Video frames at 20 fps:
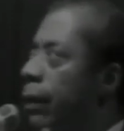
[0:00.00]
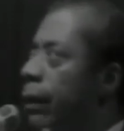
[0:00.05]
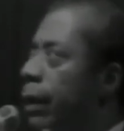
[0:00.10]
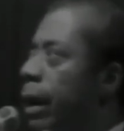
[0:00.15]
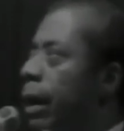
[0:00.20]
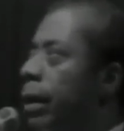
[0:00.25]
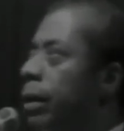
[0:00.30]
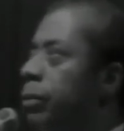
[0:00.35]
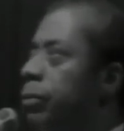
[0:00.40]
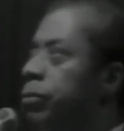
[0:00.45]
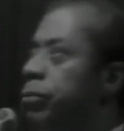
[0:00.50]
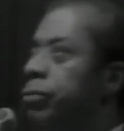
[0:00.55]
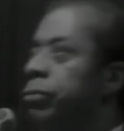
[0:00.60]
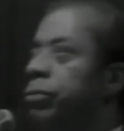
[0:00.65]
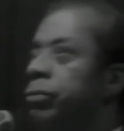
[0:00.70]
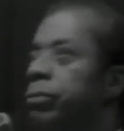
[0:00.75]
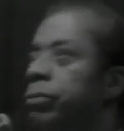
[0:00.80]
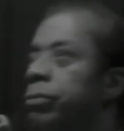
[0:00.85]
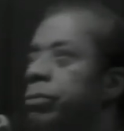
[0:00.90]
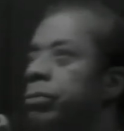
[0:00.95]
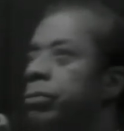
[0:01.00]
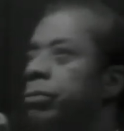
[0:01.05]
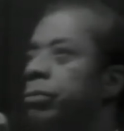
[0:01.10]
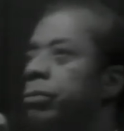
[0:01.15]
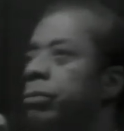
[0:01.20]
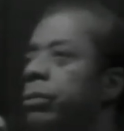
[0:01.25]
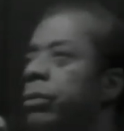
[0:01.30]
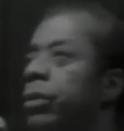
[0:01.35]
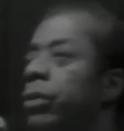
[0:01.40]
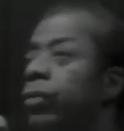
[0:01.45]
that.
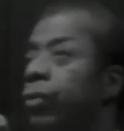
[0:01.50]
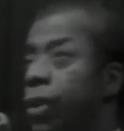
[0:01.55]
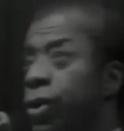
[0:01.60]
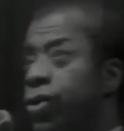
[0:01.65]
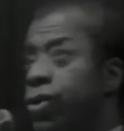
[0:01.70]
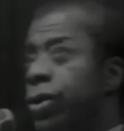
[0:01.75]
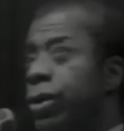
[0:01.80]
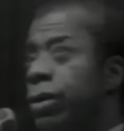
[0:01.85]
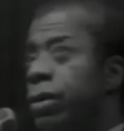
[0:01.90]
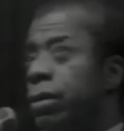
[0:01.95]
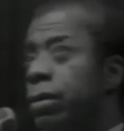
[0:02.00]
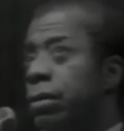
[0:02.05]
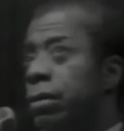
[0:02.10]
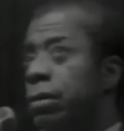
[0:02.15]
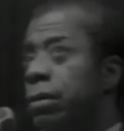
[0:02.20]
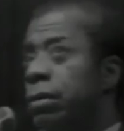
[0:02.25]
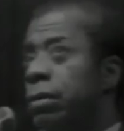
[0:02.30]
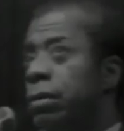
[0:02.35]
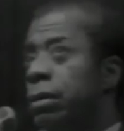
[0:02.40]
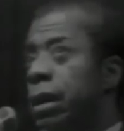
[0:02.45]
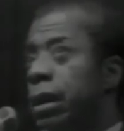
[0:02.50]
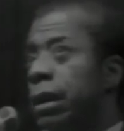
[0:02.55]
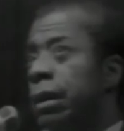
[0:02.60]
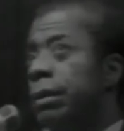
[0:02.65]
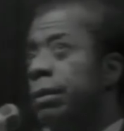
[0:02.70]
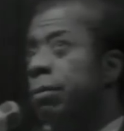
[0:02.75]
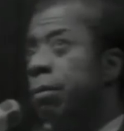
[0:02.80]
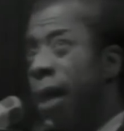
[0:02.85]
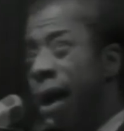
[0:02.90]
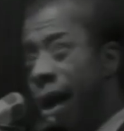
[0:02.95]
Richer
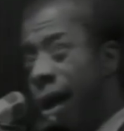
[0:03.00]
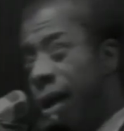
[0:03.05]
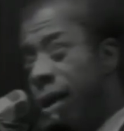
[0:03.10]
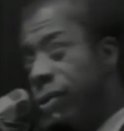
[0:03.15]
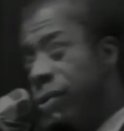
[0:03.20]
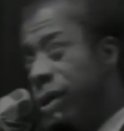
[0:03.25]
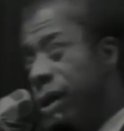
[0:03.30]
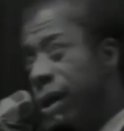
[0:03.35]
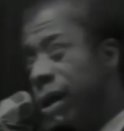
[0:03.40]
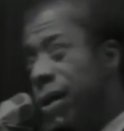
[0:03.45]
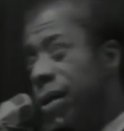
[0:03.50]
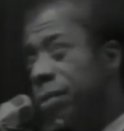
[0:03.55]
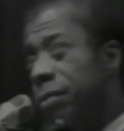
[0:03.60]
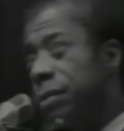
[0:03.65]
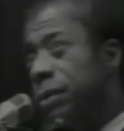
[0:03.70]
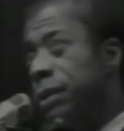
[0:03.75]
than my tribe?